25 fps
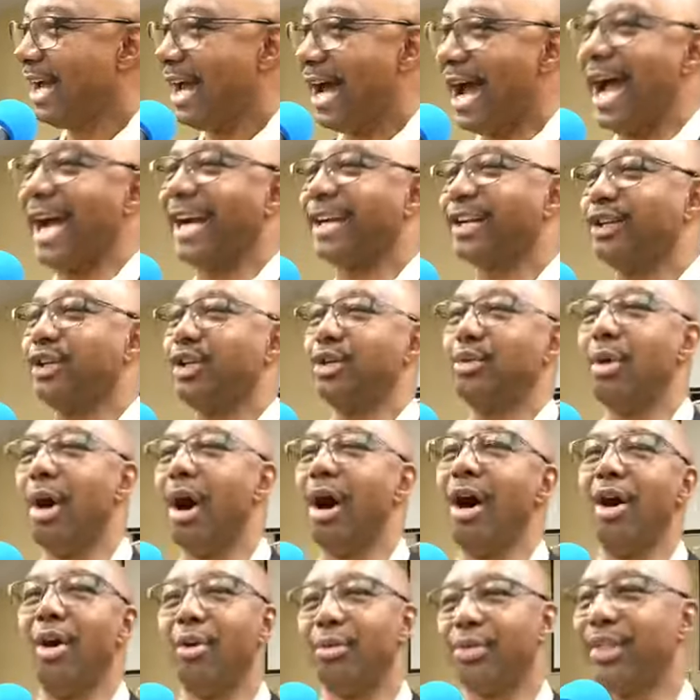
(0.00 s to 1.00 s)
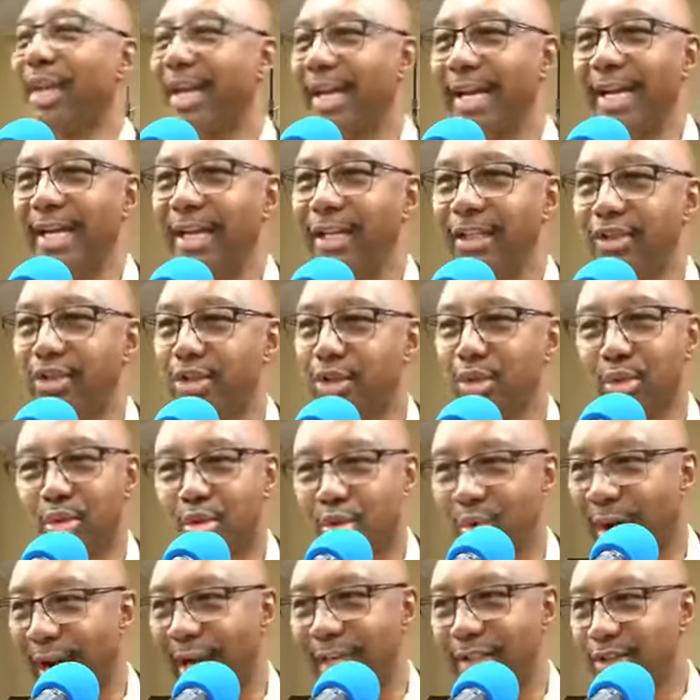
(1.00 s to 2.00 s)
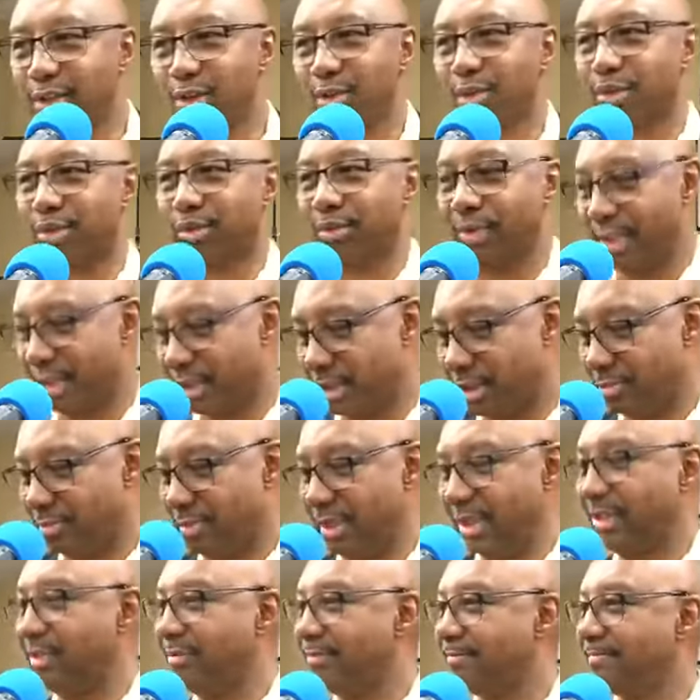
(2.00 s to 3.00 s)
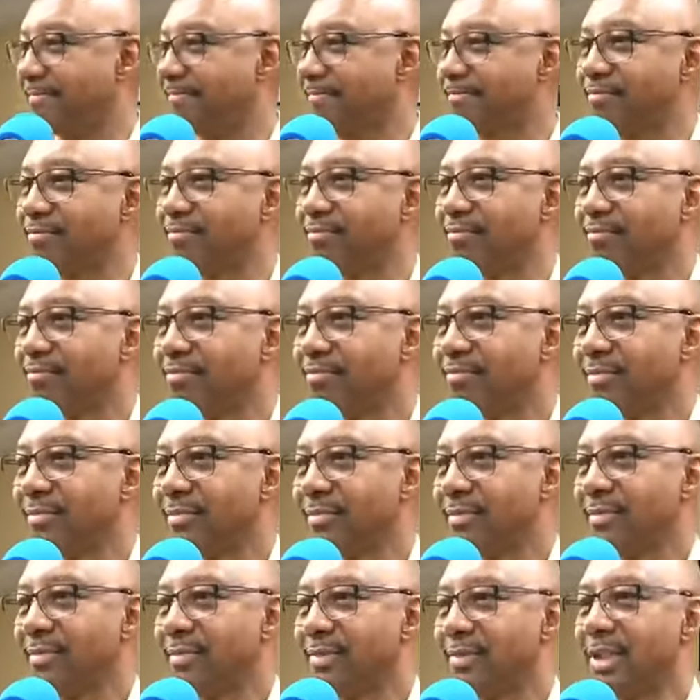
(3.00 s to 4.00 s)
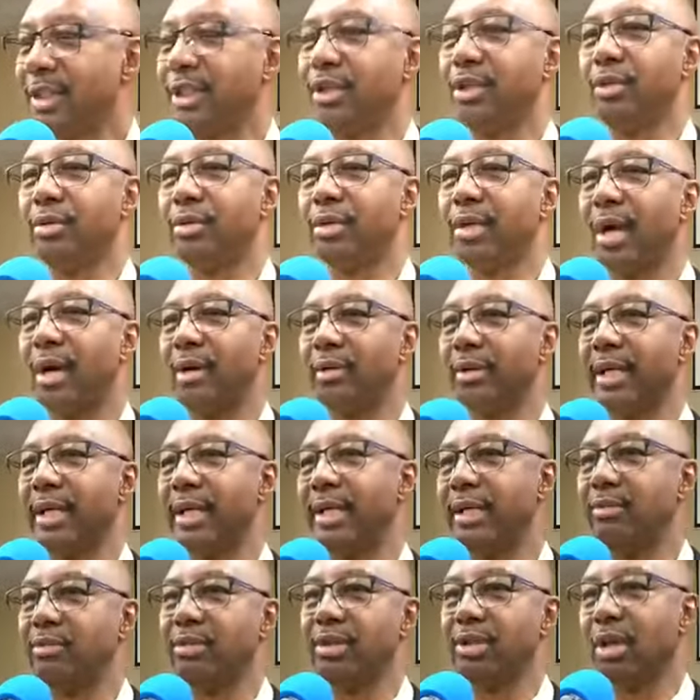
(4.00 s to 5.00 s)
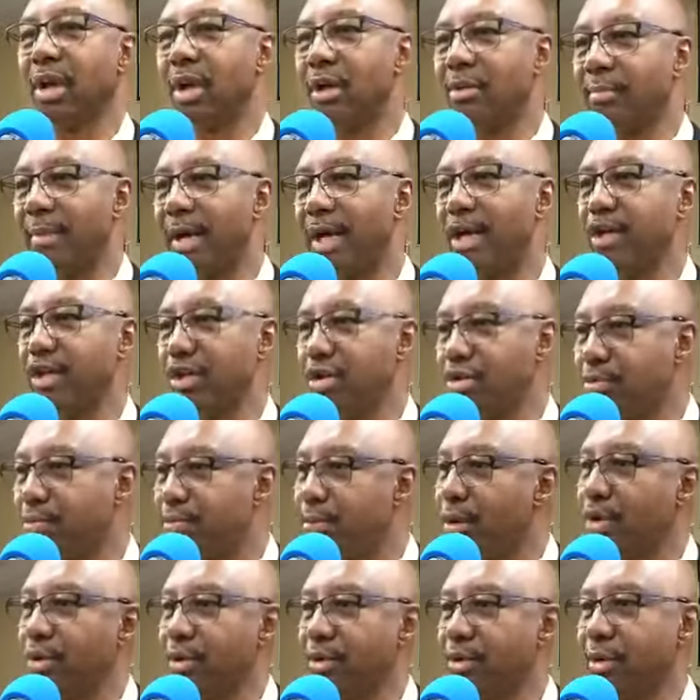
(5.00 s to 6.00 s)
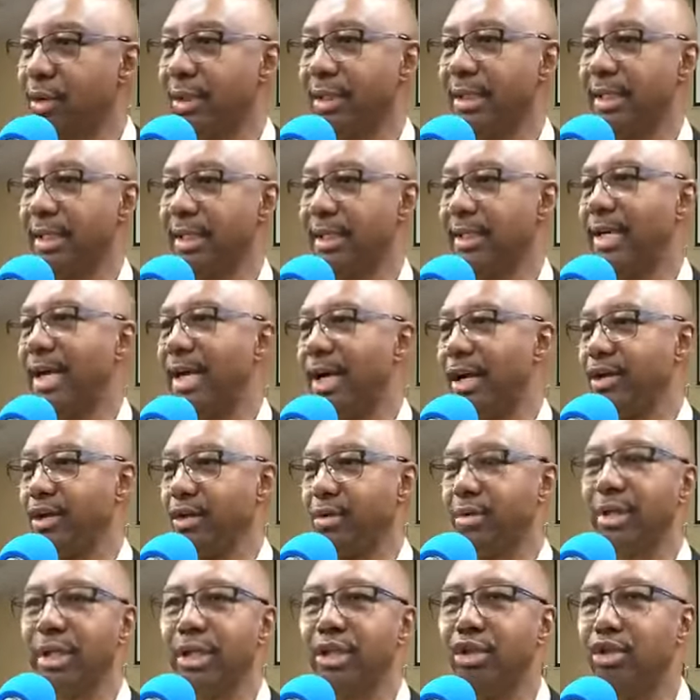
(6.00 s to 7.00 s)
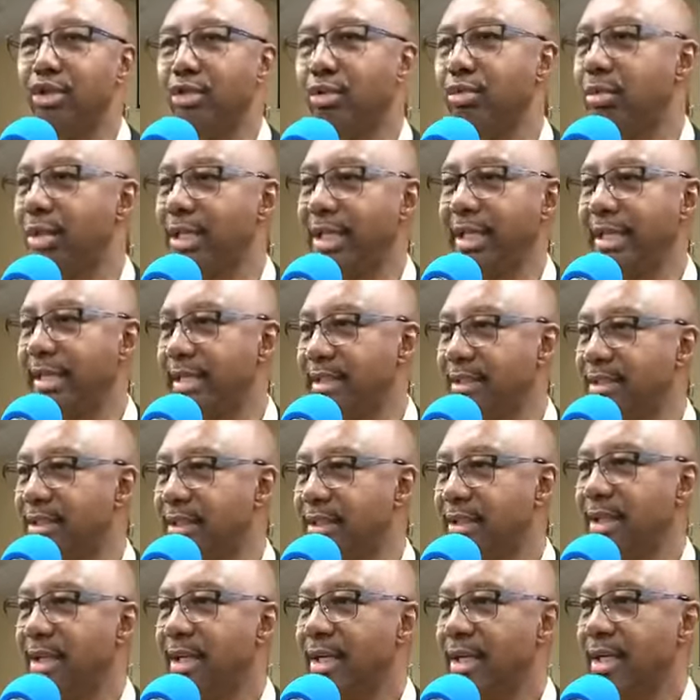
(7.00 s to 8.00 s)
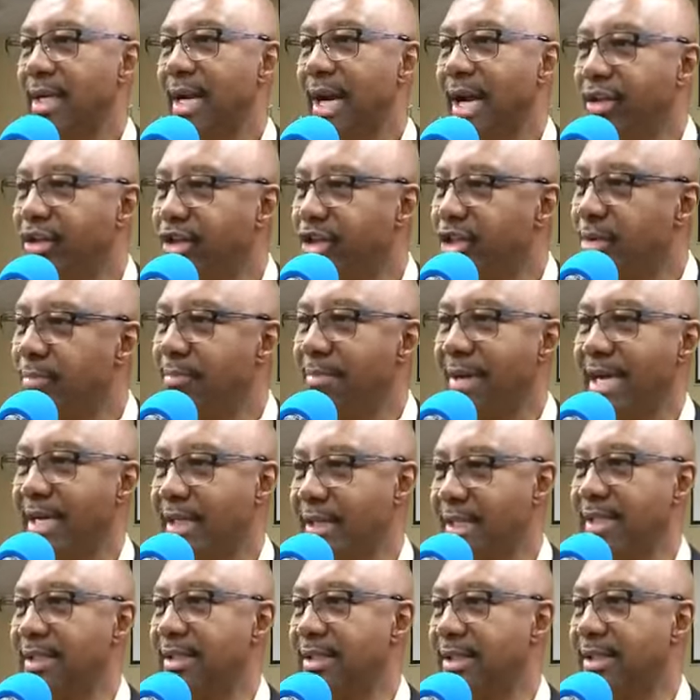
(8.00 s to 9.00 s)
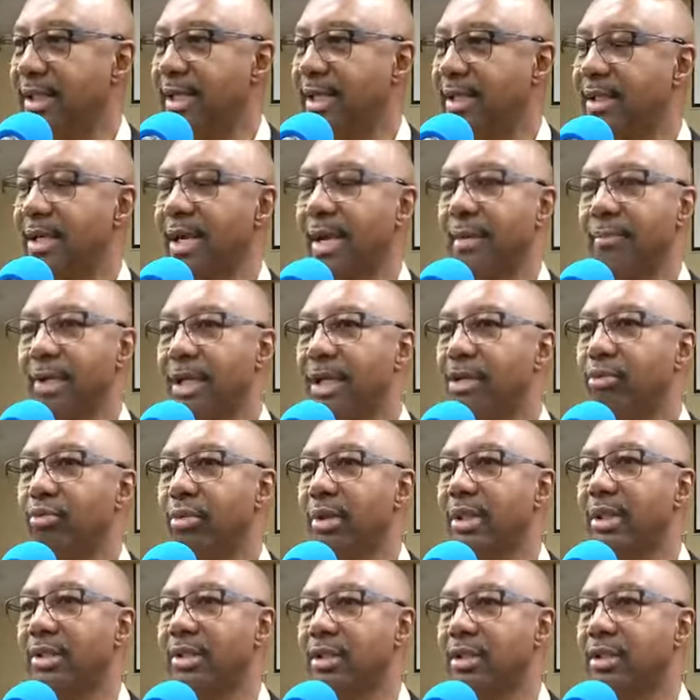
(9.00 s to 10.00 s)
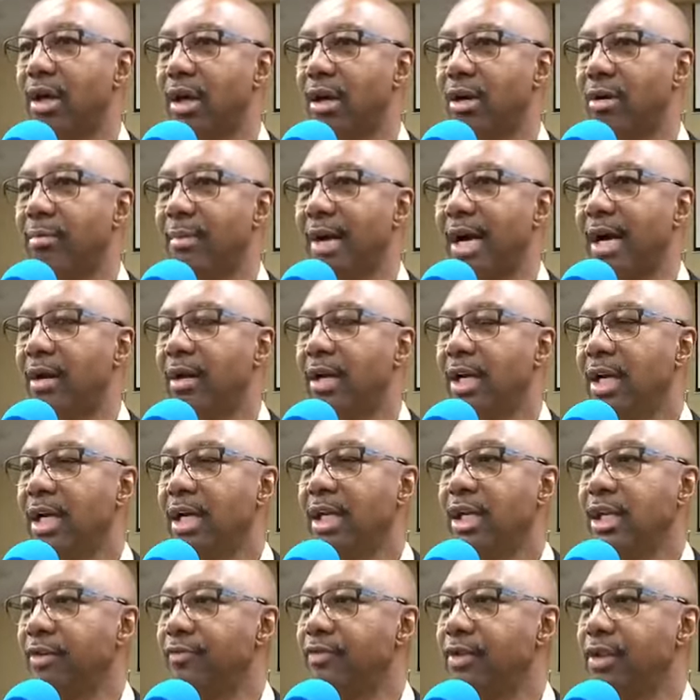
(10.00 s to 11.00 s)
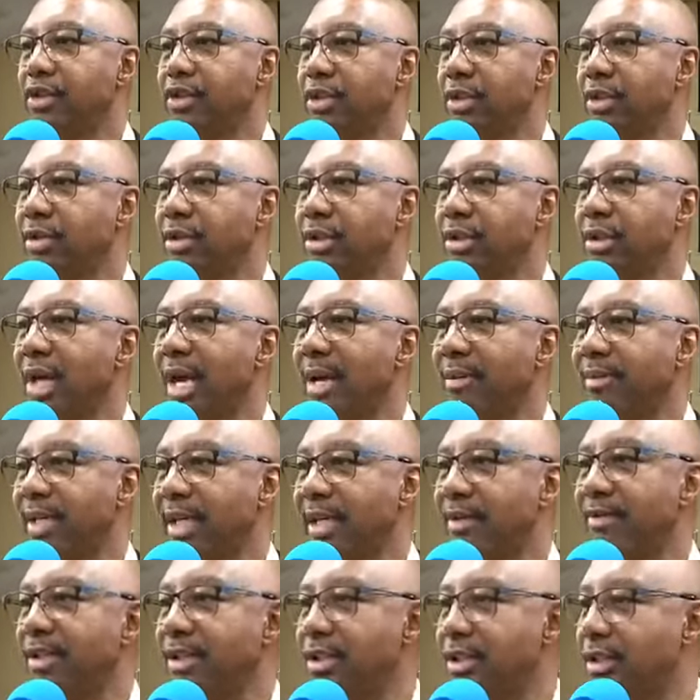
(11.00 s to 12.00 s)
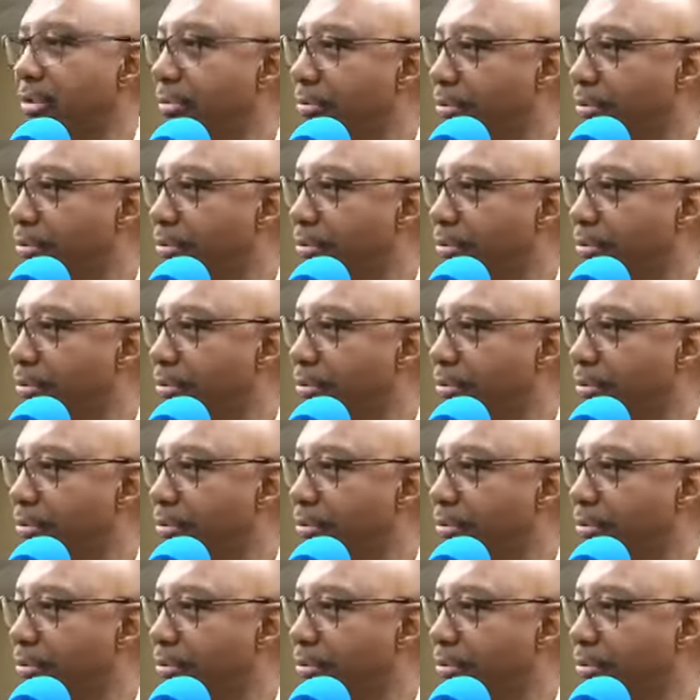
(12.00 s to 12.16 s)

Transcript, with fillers: I can do all things through Christ who strengthened me. See, you thought that he was talking about you personally and how you can do this and how you can make these things happen. He really is talking about if the church stopped giving to the